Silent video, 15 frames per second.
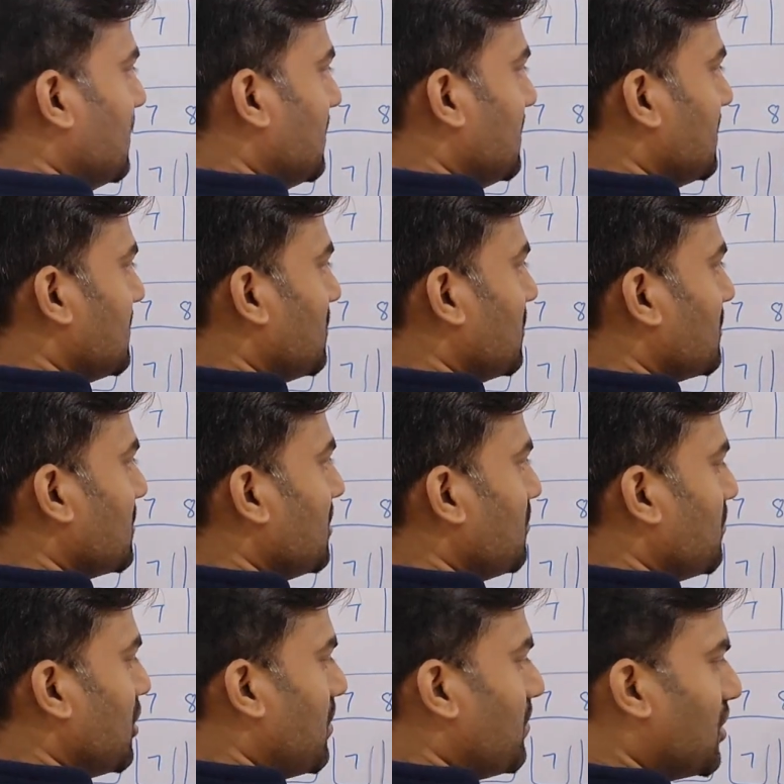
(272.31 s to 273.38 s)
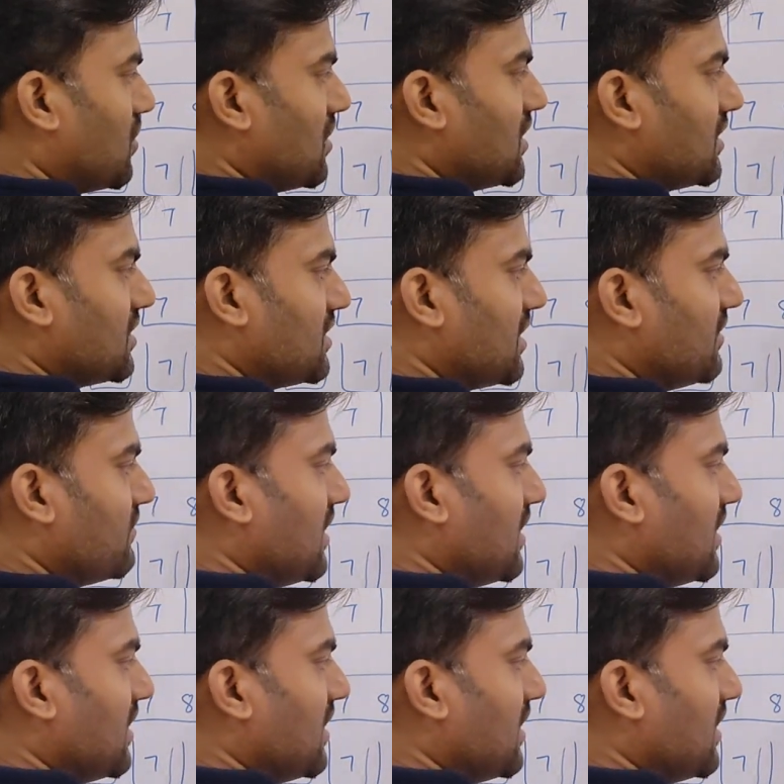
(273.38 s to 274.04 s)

this also in proper order, 3,